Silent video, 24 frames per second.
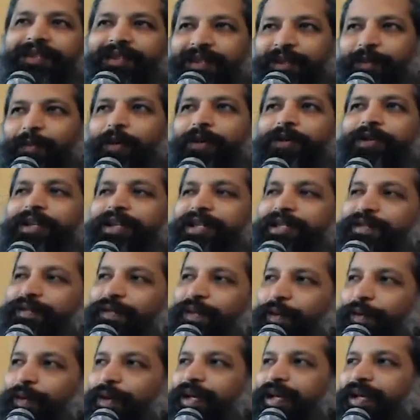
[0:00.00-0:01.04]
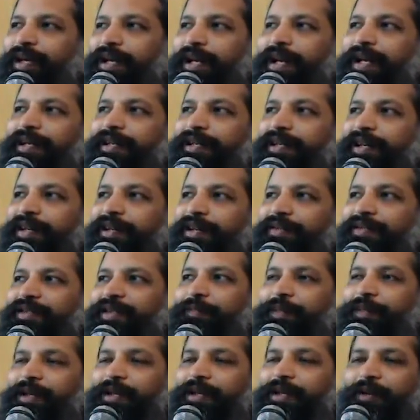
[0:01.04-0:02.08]
The water is flowing at the end of
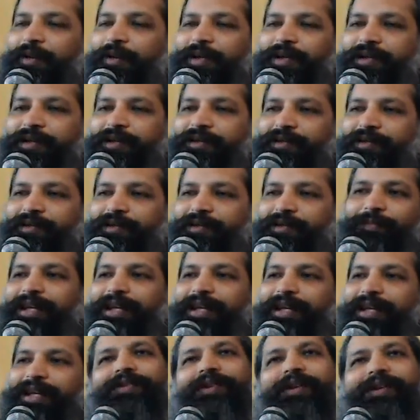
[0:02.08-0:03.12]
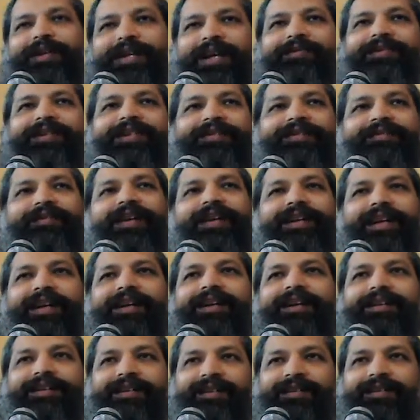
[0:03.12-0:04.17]
some kilometers, but it does not have this
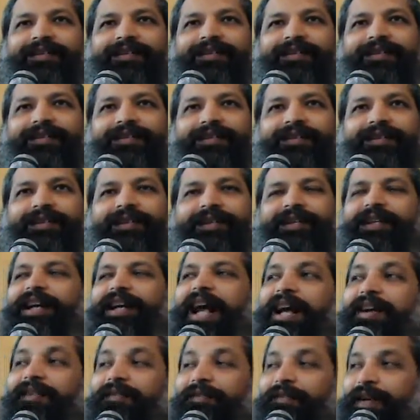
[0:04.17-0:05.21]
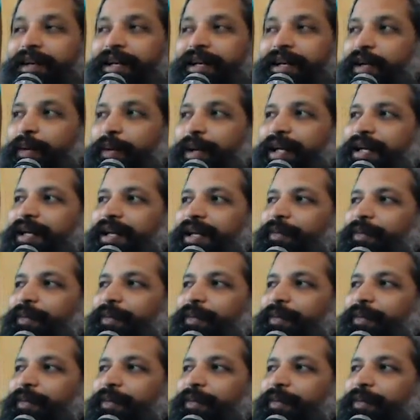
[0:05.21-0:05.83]
vitality. And very quickly we